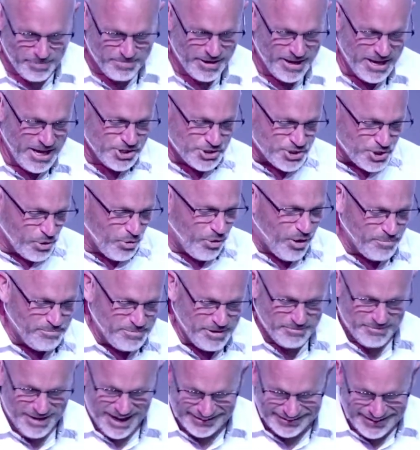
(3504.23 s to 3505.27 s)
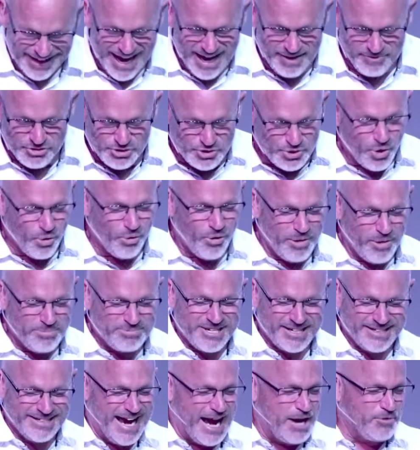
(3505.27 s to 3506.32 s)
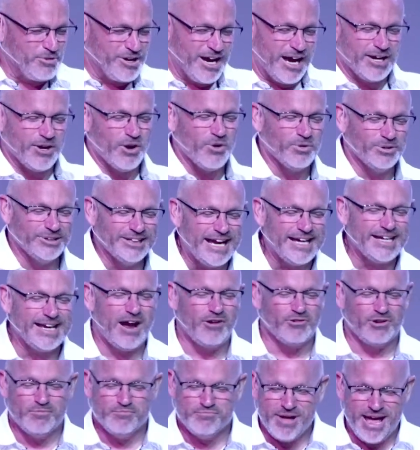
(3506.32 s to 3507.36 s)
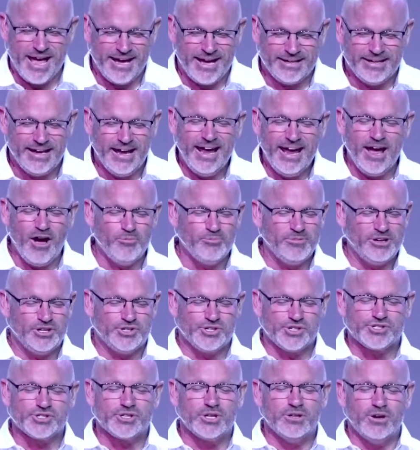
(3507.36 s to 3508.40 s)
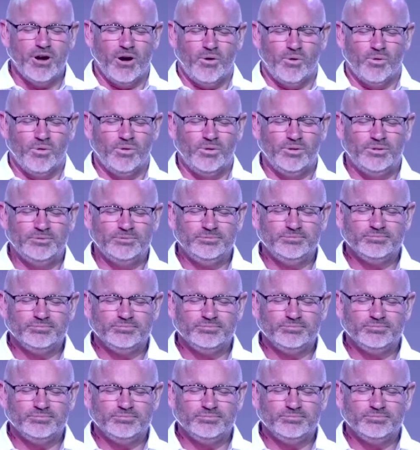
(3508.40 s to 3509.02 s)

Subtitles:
up. Show up in my life. Show up tonight when I go and lay down in bed. Help me just to know